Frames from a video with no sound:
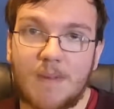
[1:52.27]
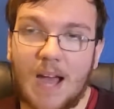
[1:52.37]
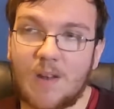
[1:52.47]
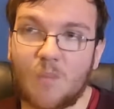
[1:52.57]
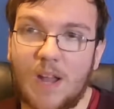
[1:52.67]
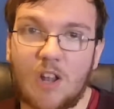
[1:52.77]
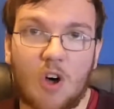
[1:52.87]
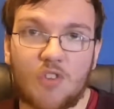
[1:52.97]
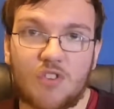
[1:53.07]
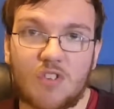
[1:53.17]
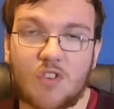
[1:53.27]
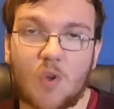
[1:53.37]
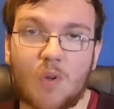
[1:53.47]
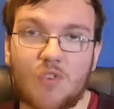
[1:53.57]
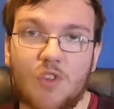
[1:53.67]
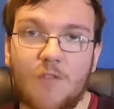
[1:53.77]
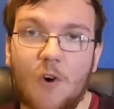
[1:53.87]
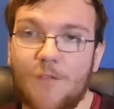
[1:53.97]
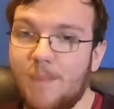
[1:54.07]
and weight losses and so on and so forth.